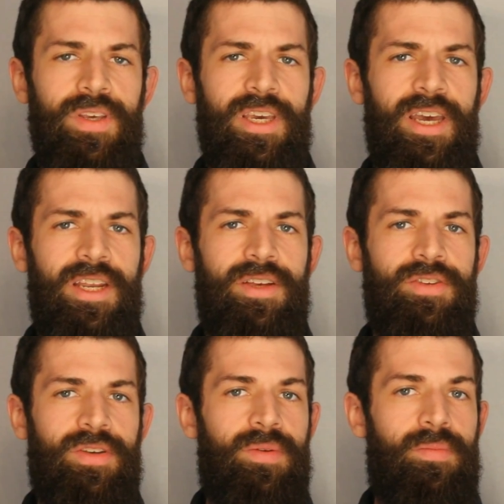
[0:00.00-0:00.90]
kind of
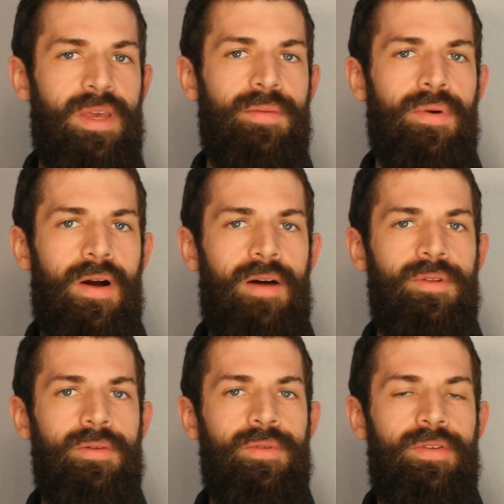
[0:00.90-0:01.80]
is a big
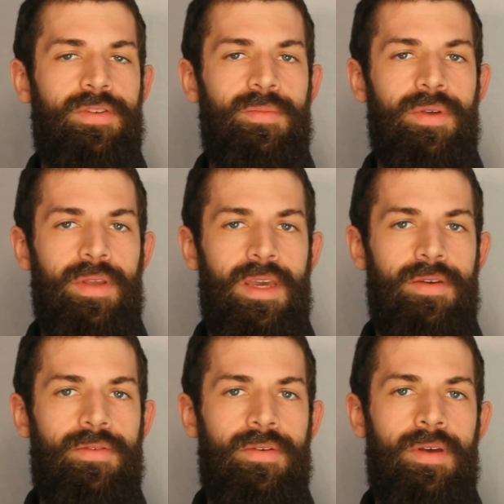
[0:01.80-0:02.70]
problem with this
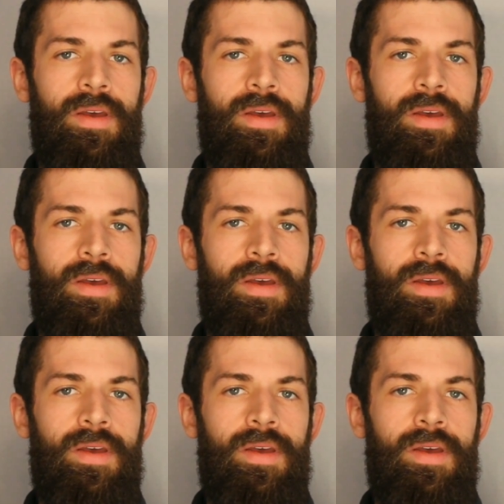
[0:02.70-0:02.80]
belief.